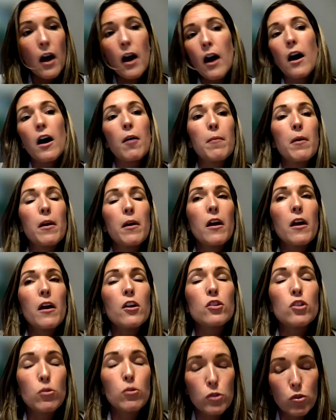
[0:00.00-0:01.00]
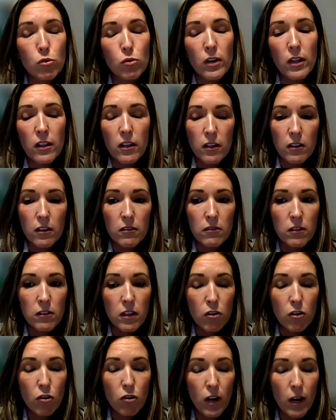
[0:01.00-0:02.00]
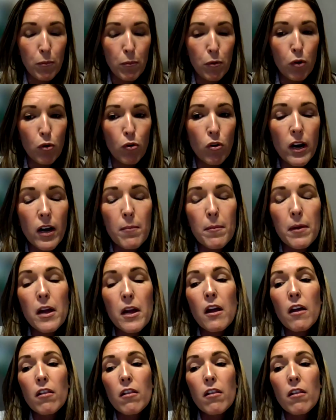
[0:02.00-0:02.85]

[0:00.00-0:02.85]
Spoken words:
to enjoin the grant program.